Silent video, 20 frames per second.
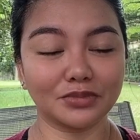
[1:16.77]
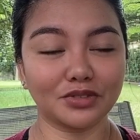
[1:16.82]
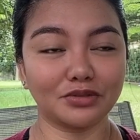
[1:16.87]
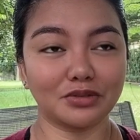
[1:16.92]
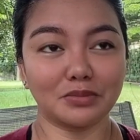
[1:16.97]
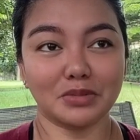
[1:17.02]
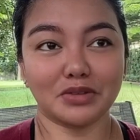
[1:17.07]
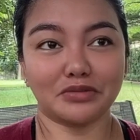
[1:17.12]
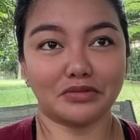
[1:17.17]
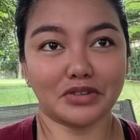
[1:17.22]

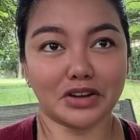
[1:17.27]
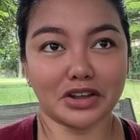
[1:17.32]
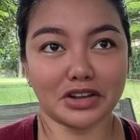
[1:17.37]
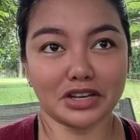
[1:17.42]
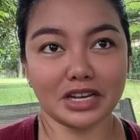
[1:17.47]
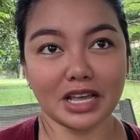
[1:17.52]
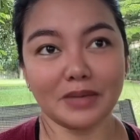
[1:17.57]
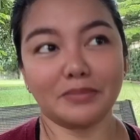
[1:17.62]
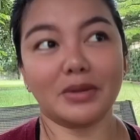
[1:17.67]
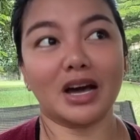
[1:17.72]
from the
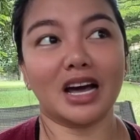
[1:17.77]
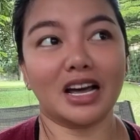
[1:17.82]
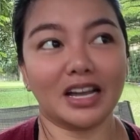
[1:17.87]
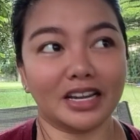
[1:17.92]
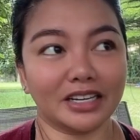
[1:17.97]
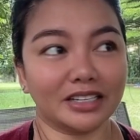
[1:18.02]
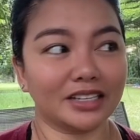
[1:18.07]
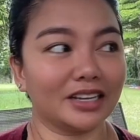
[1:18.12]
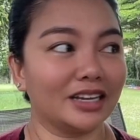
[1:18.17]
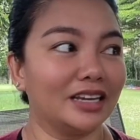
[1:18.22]
front and
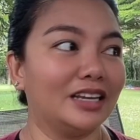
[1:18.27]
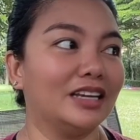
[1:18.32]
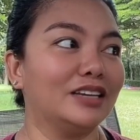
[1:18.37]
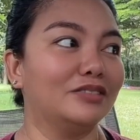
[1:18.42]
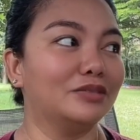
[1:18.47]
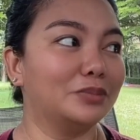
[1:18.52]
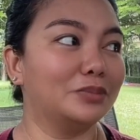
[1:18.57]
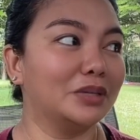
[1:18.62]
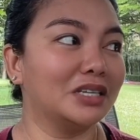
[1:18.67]
behind. I have a